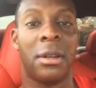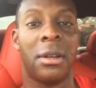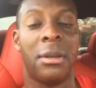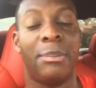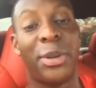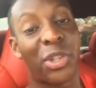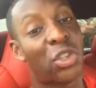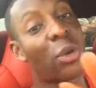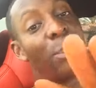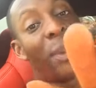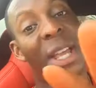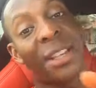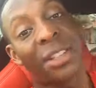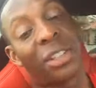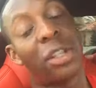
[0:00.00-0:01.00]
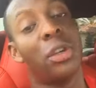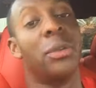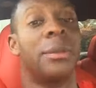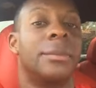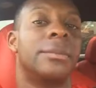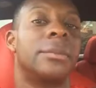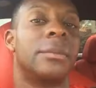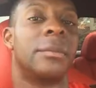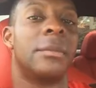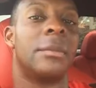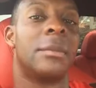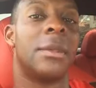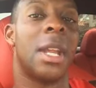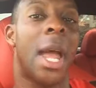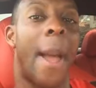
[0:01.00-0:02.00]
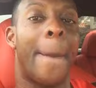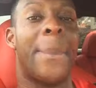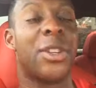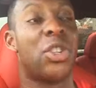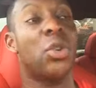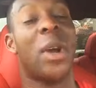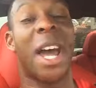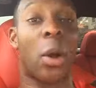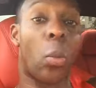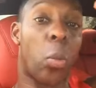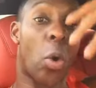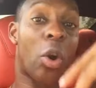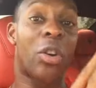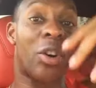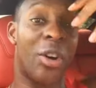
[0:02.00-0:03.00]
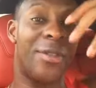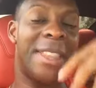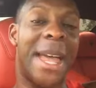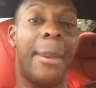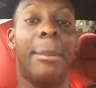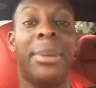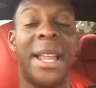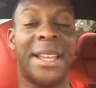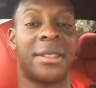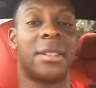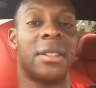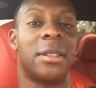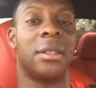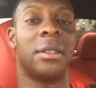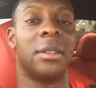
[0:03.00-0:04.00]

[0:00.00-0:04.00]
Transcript: But you're blessed too. But you got to work on that blessing.